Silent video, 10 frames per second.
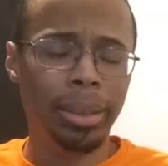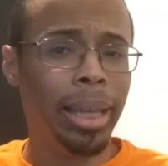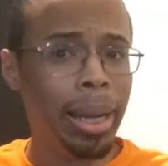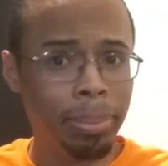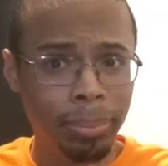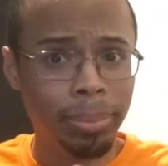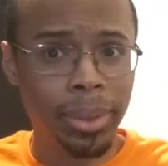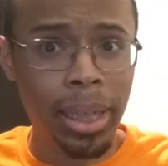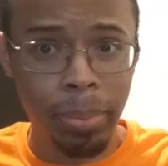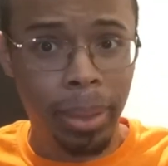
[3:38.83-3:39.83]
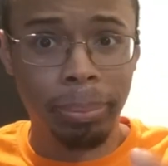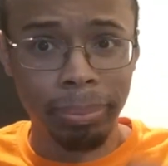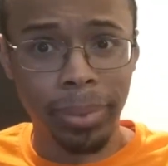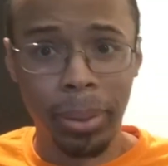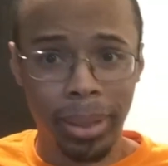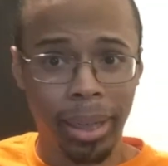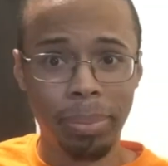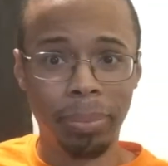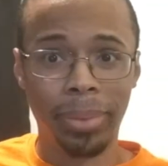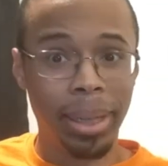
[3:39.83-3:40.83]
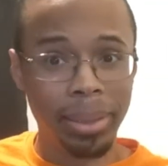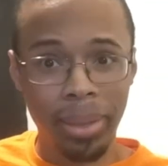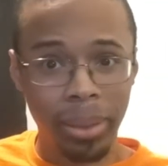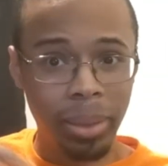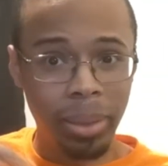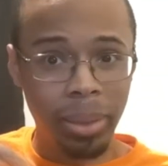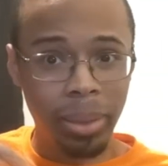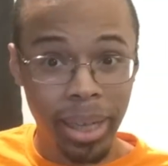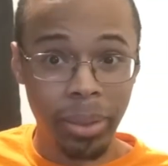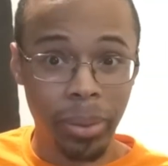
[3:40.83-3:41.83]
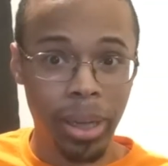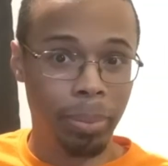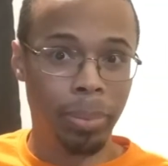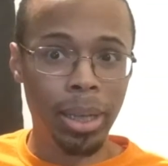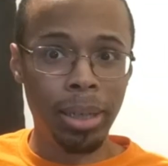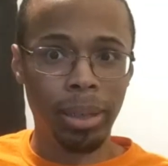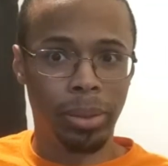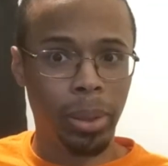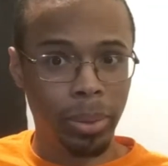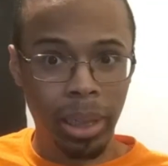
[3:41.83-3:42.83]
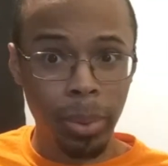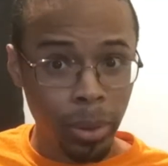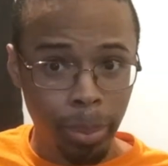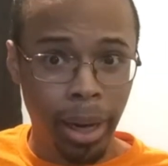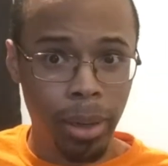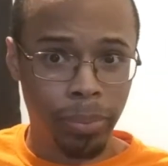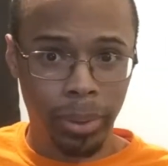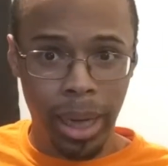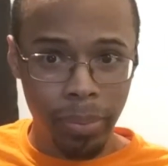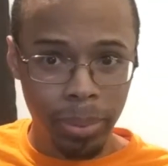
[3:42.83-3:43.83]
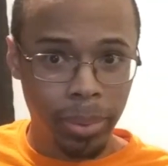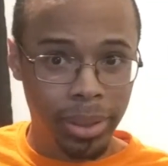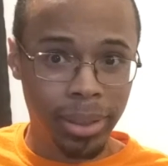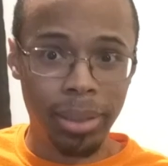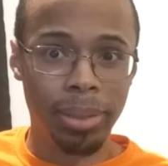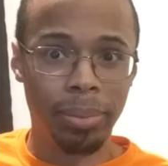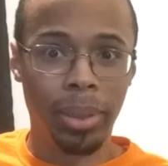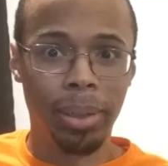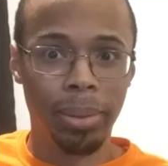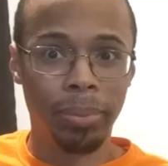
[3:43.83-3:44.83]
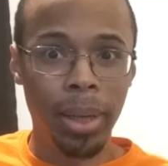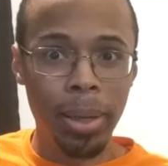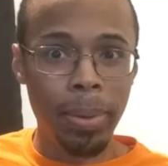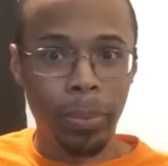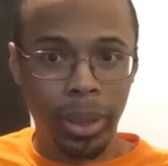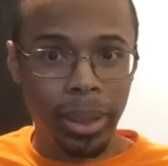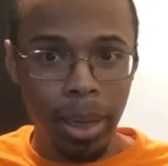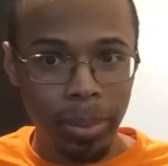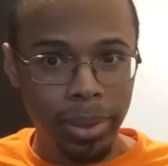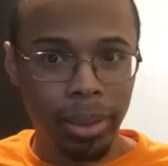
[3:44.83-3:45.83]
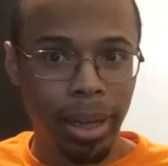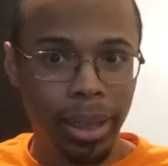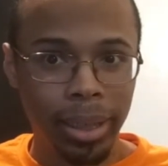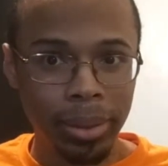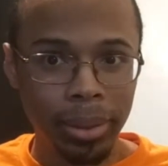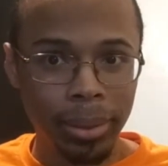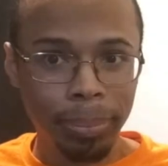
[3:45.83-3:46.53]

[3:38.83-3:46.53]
That demon, okay, that succubus in that dream, because you know demons are powerful. They have a, a sense of when it comes to like